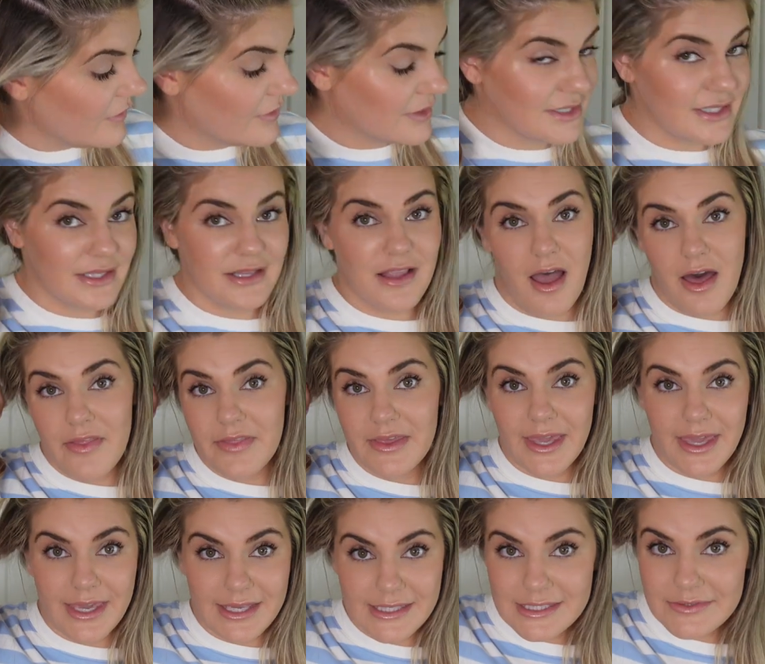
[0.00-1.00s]
That's not the
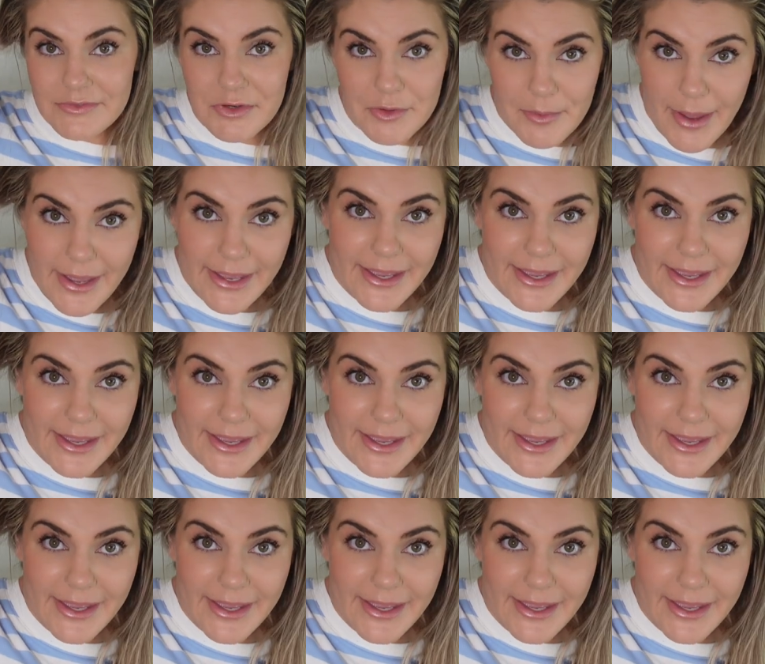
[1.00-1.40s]
case for my